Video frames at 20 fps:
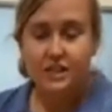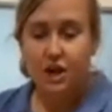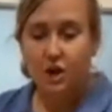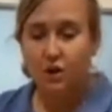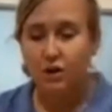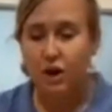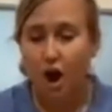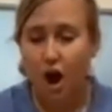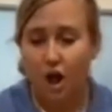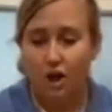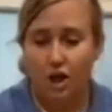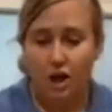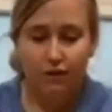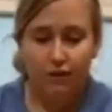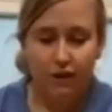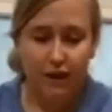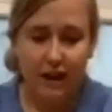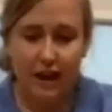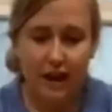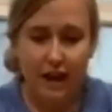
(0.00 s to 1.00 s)
It's going all
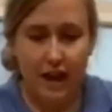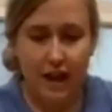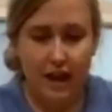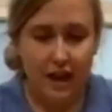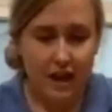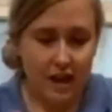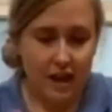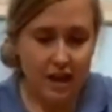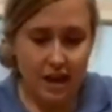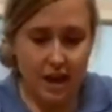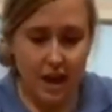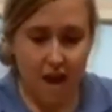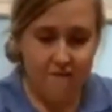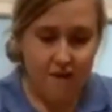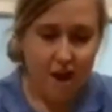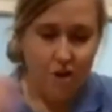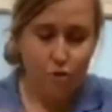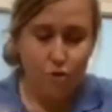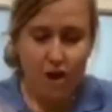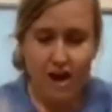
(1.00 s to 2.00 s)
over. If
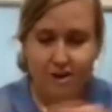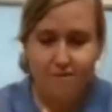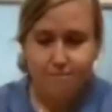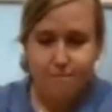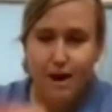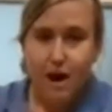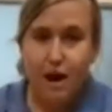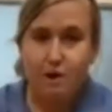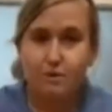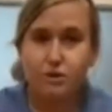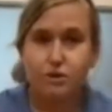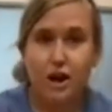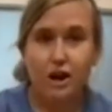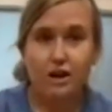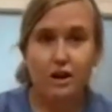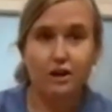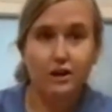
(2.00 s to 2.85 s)
I wave my arms around,